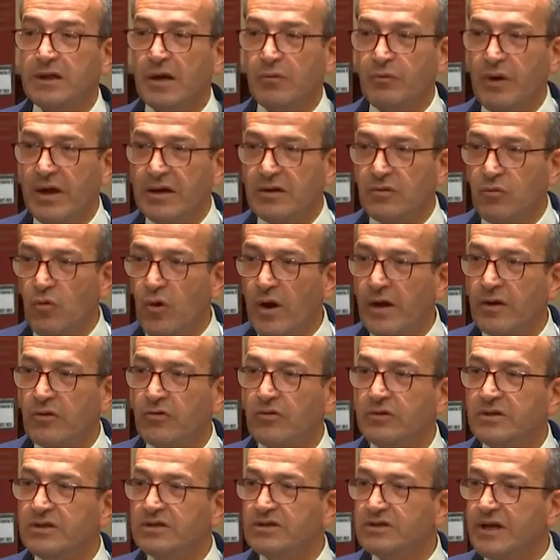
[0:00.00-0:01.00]
and we had a, quite a
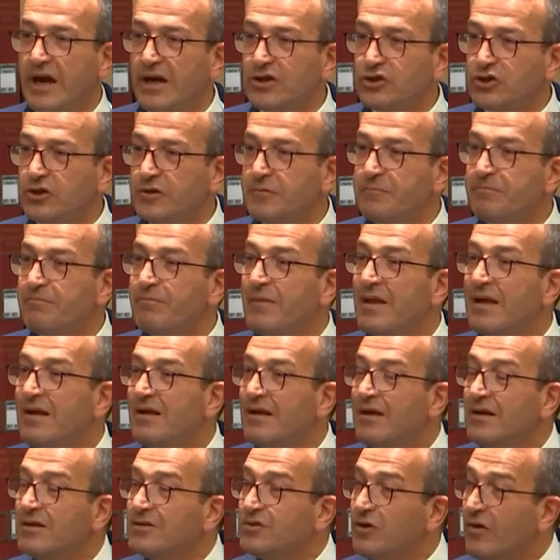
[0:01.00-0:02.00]
good discussion.
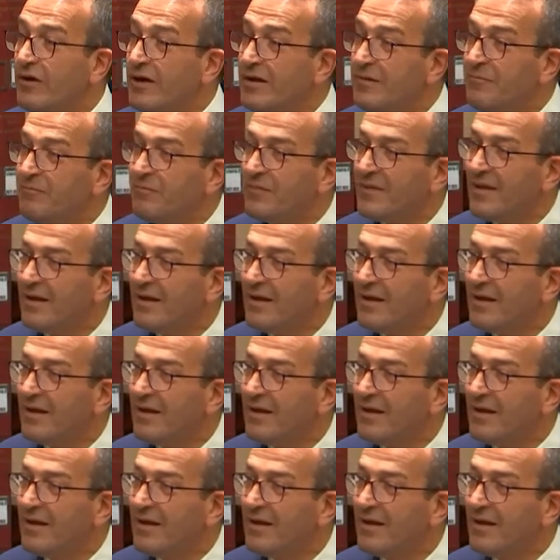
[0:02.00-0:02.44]
Sorry.